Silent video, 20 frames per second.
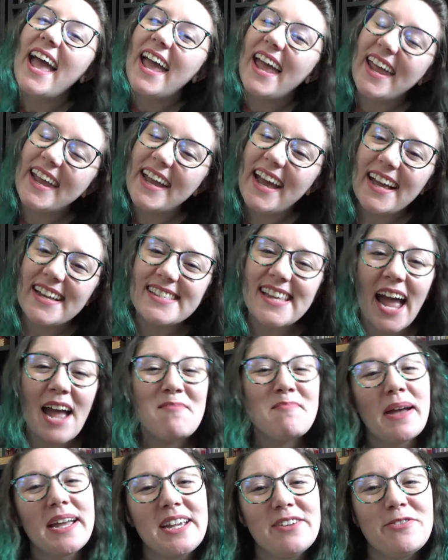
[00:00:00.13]
Hey guys,
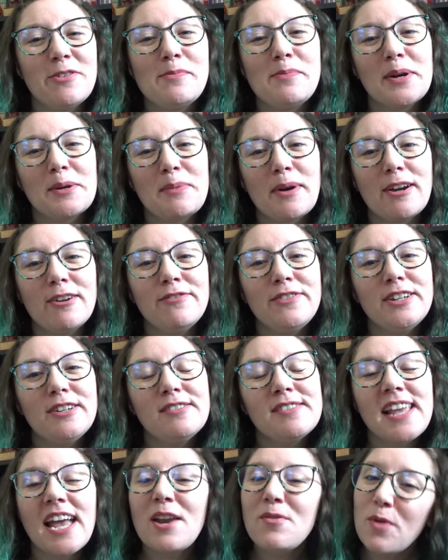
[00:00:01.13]
I'm Becky from Bookmarks
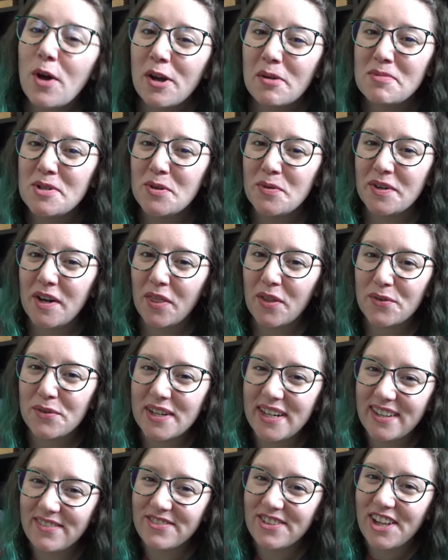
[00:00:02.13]
Reviews, and welcome to another
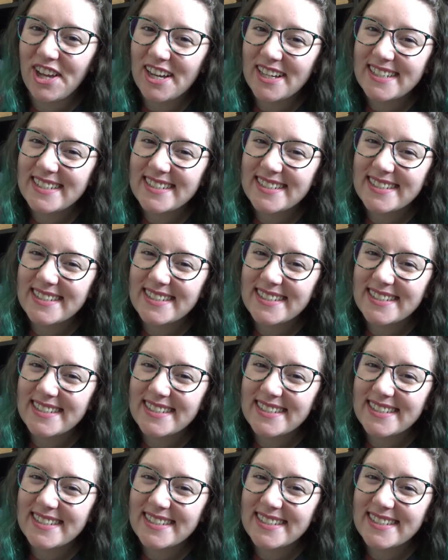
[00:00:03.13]
reading vlog.